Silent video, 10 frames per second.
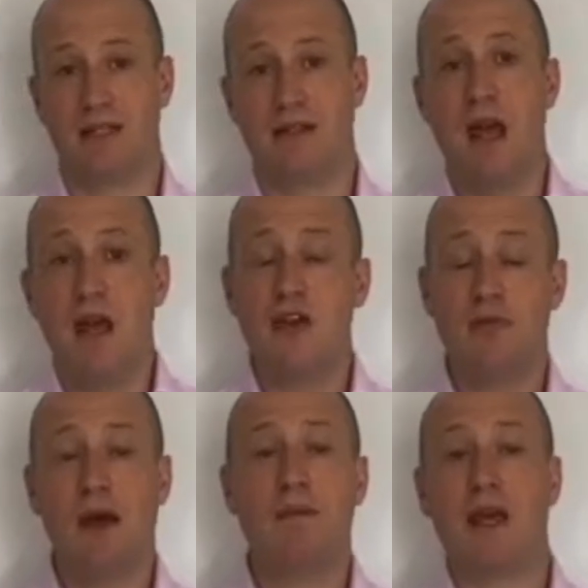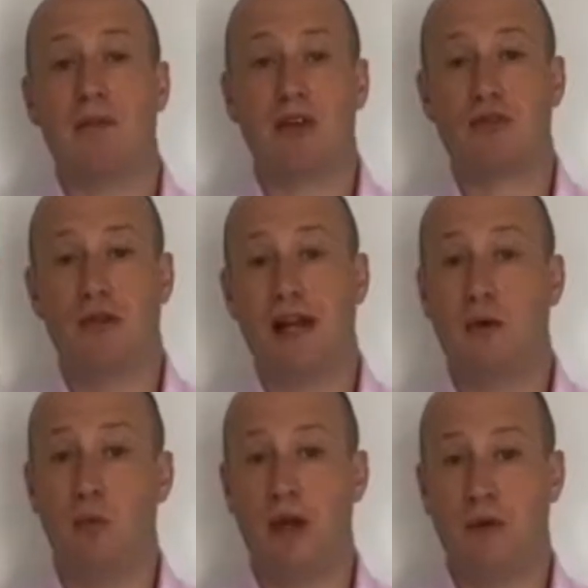And you may be able to create a
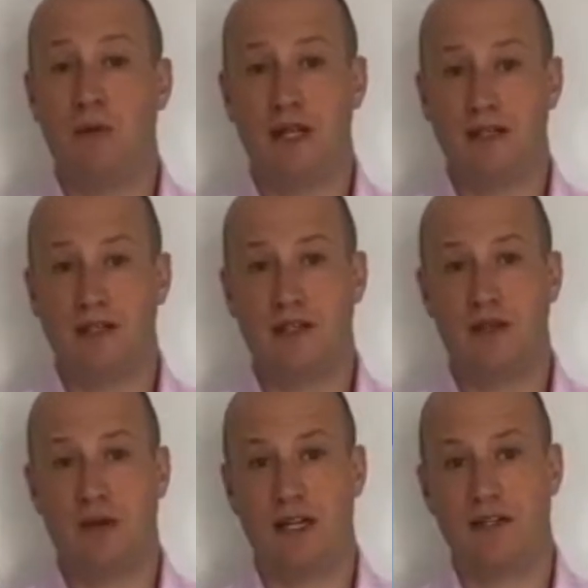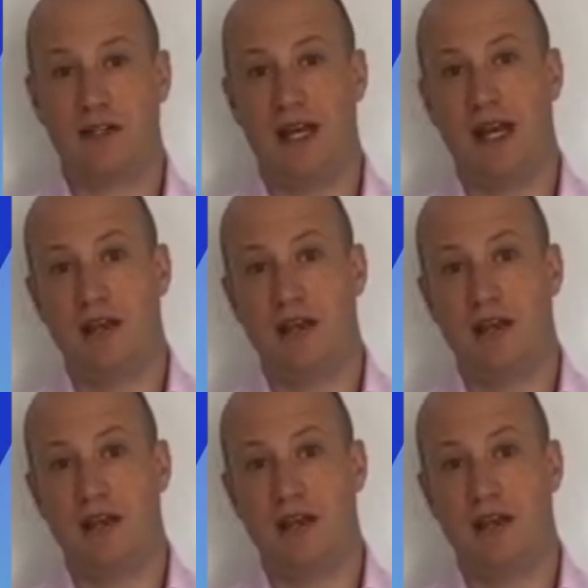win-win situation there.